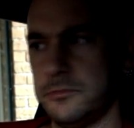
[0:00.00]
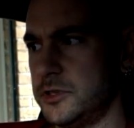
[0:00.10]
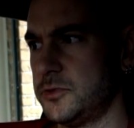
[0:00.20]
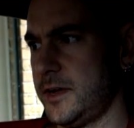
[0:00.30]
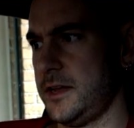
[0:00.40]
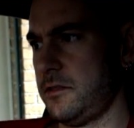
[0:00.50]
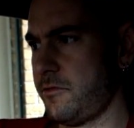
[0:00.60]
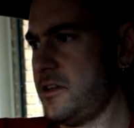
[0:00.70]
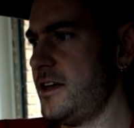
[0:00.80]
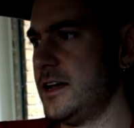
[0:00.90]
between
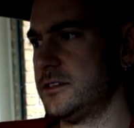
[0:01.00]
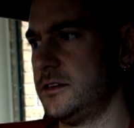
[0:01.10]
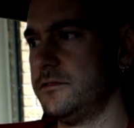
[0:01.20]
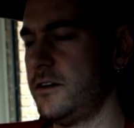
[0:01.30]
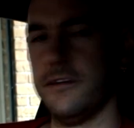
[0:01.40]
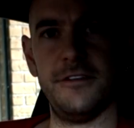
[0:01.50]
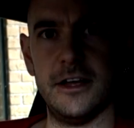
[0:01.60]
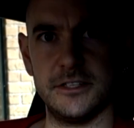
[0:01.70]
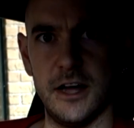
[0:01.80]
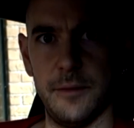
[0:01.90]
3,000 and
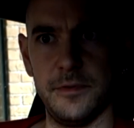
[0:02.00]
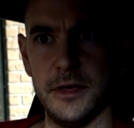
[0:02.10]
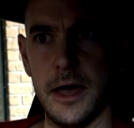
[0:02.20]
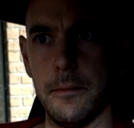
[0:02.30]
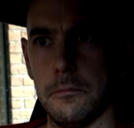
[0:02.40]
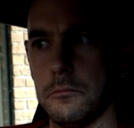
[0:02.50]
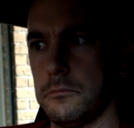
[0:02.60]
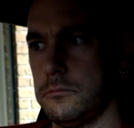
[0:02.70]
5,000 RPM.